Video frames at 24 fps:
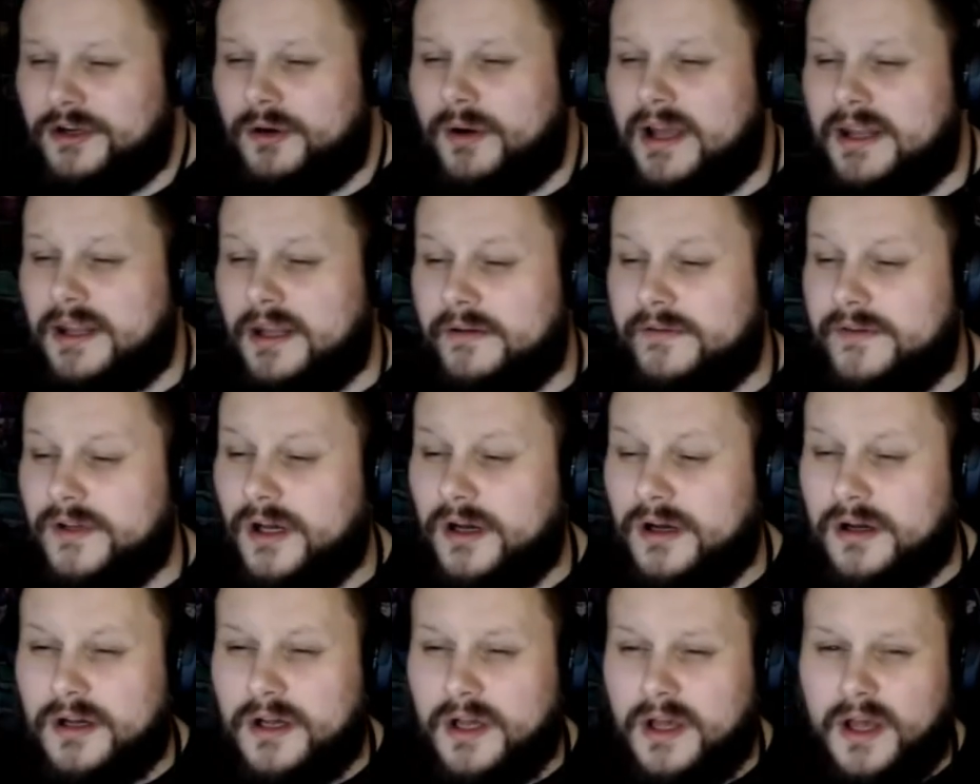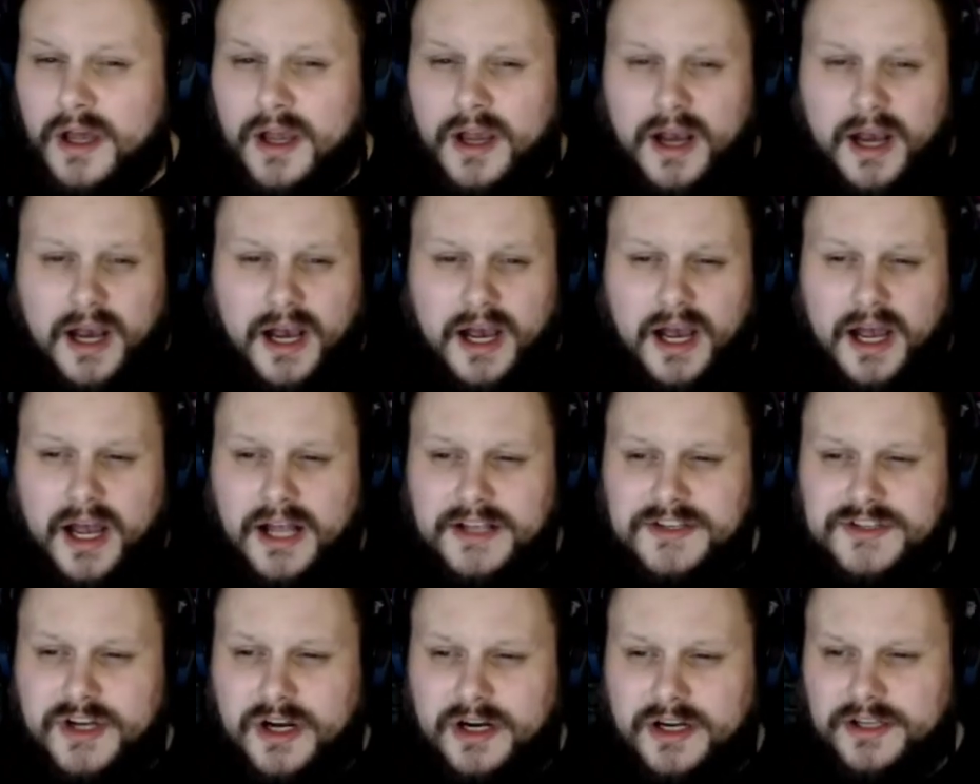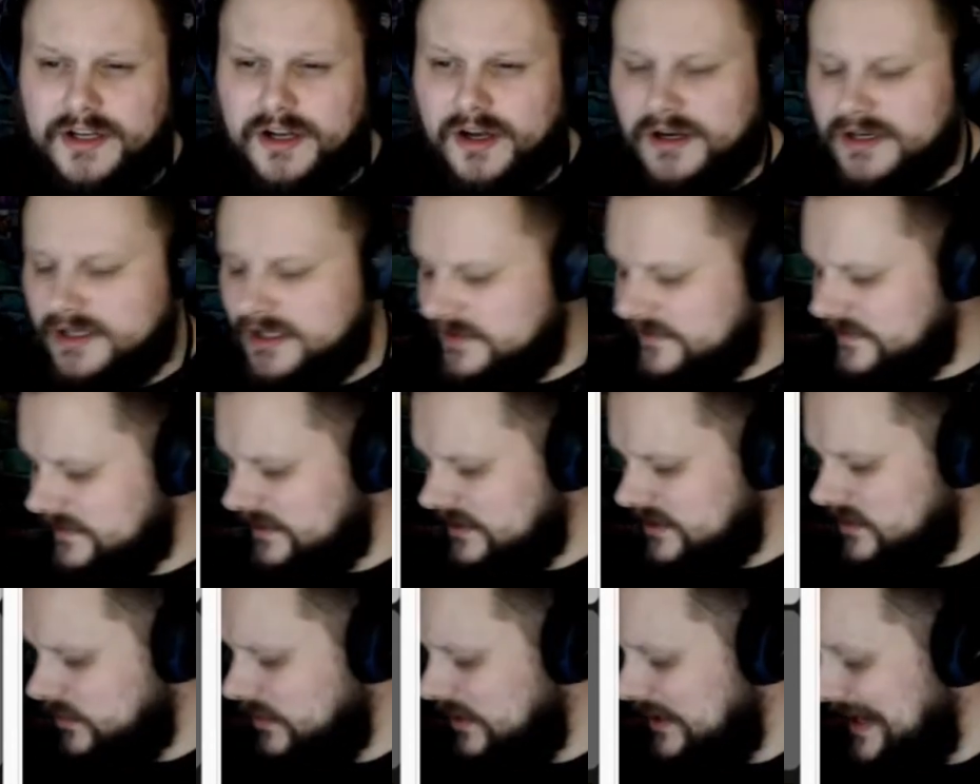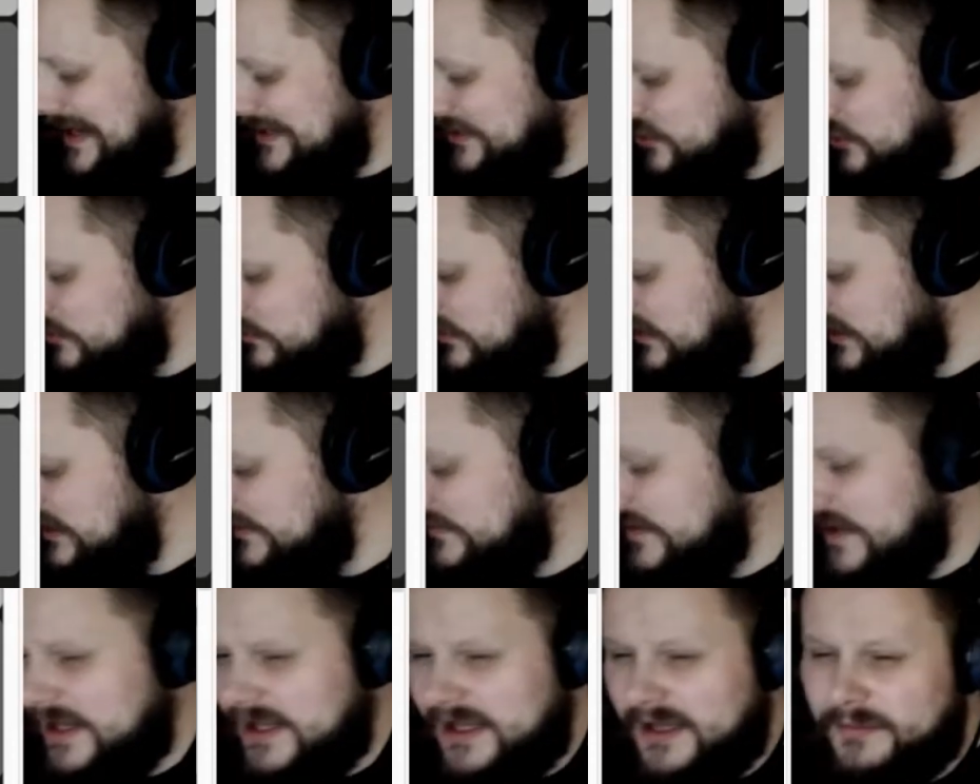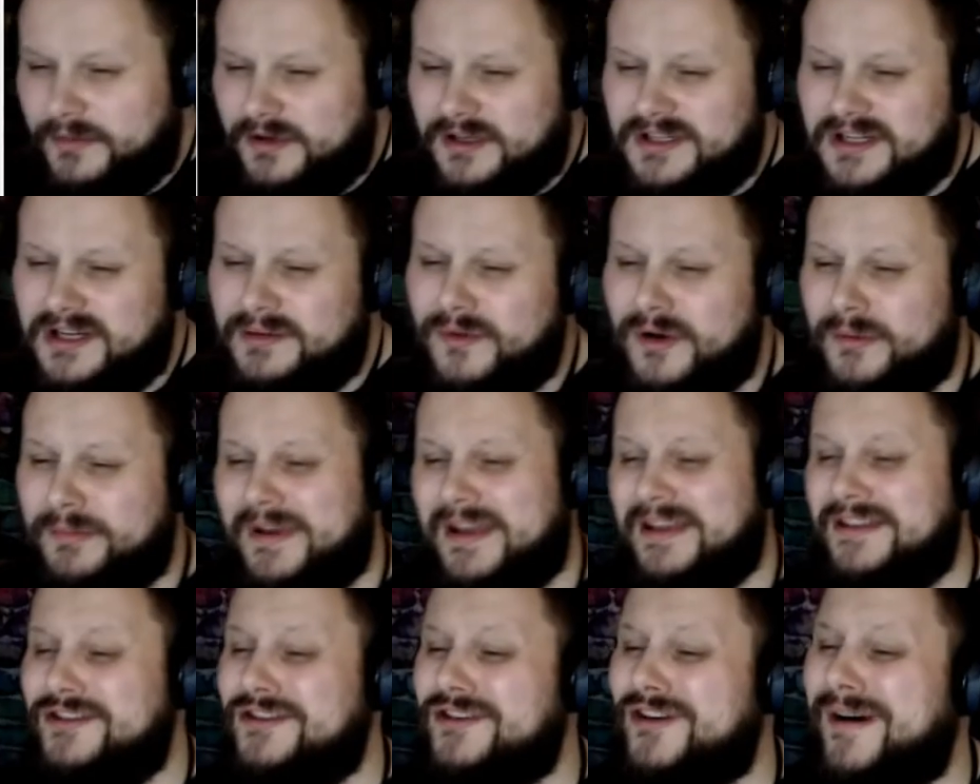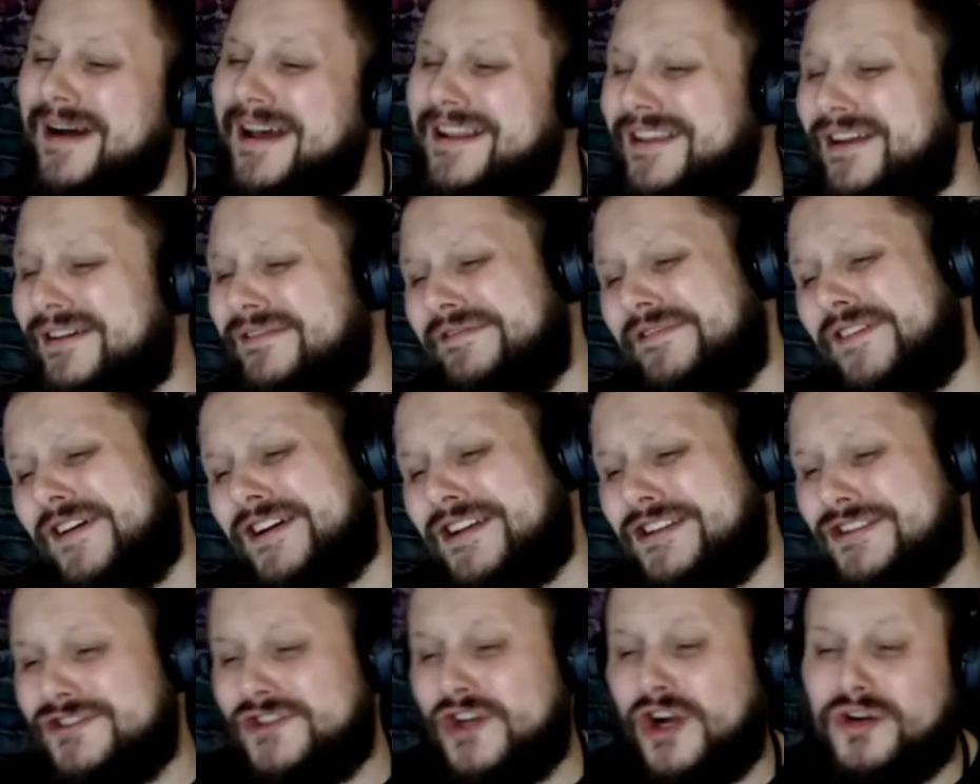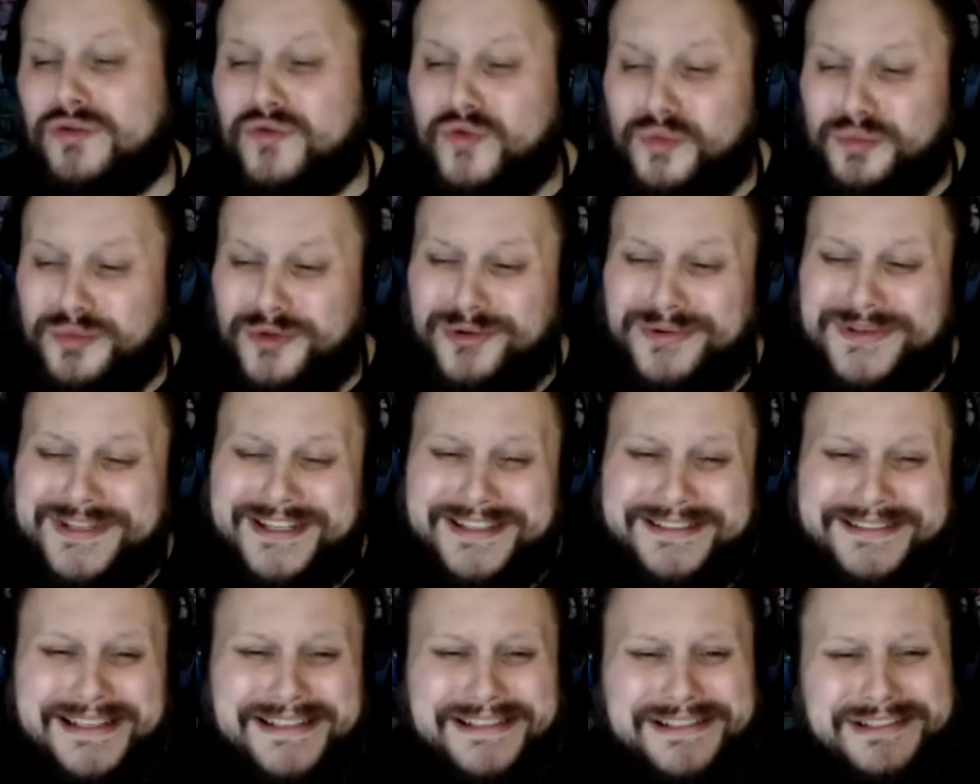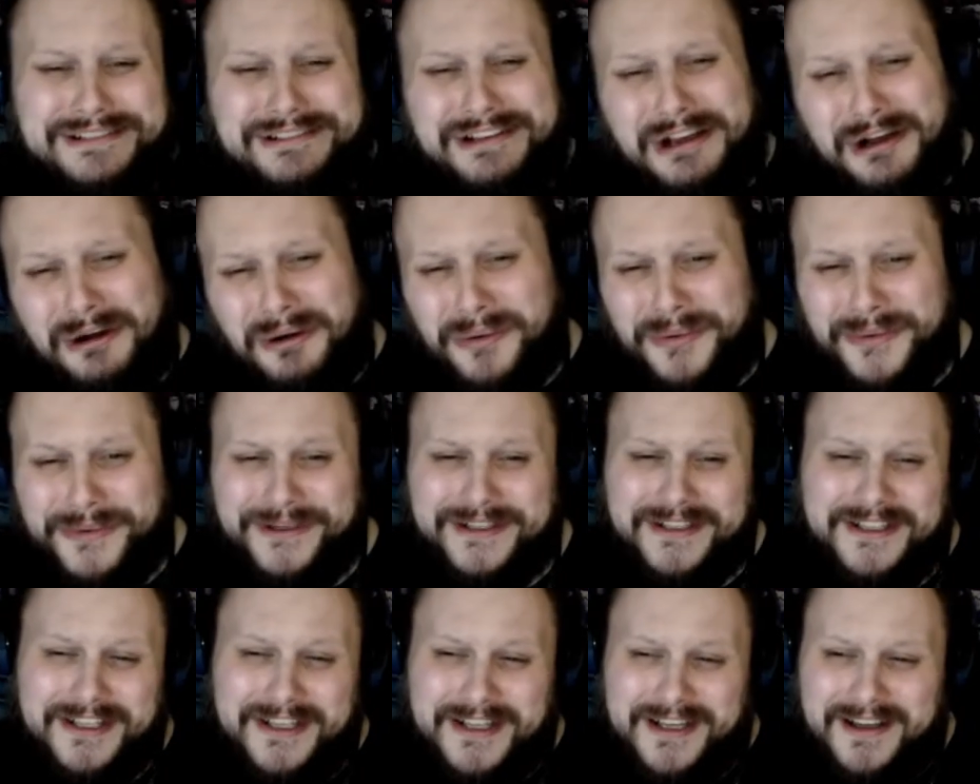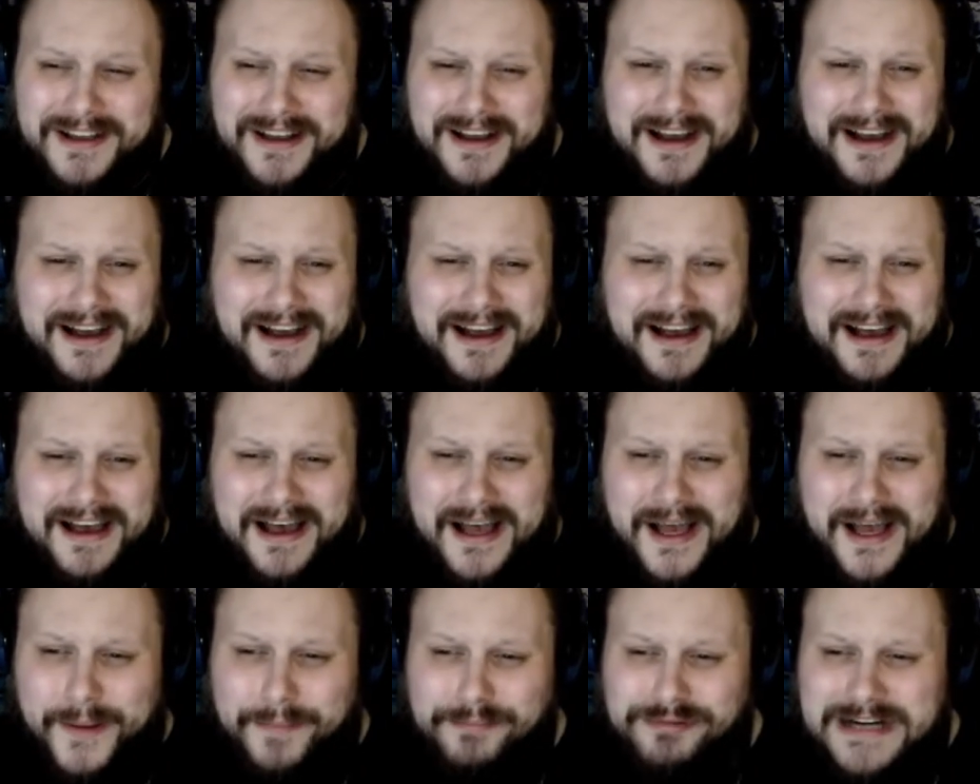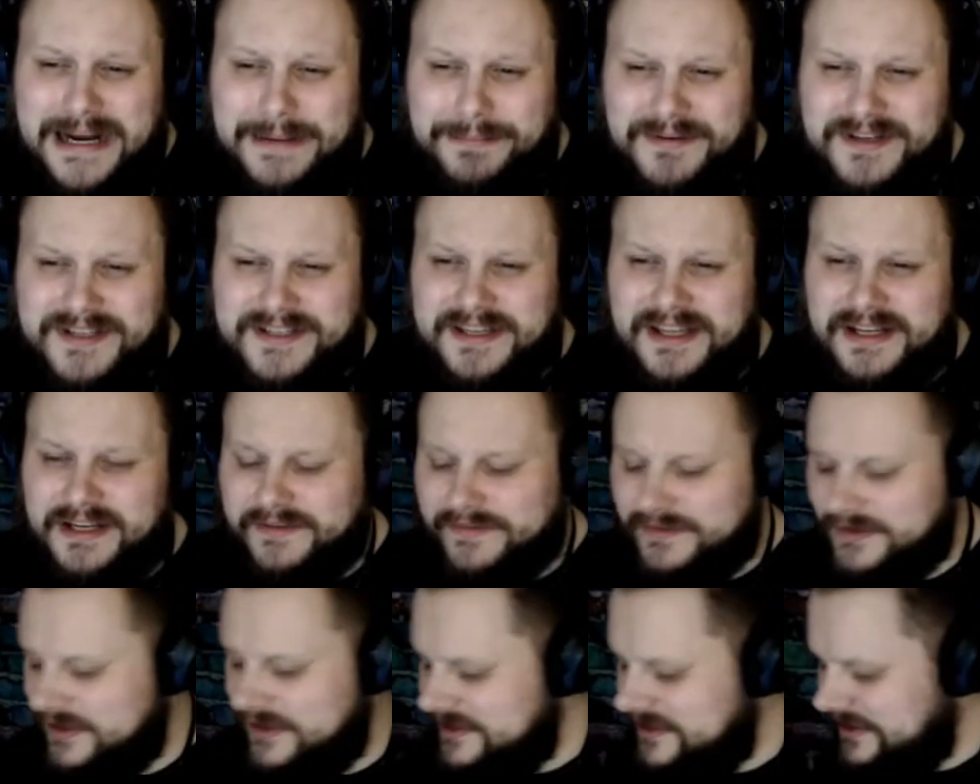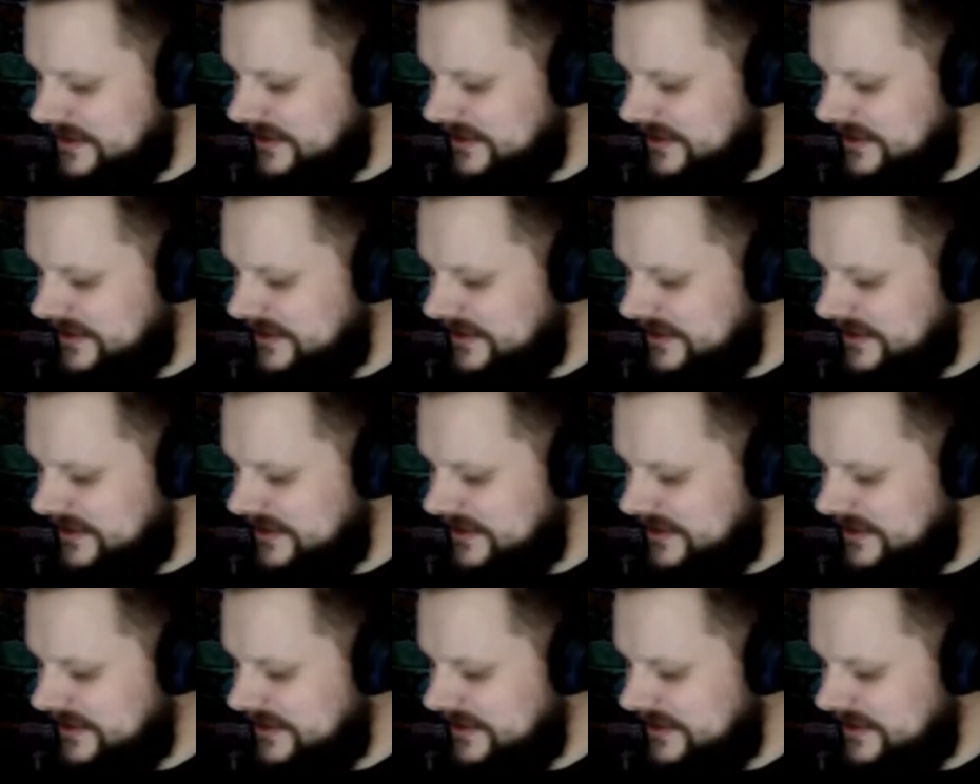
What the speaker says: I love y'all. Target audience for this one. I do believe I am, because come on, man. You know I love fucking dark music. Let's go. Proper setting for this.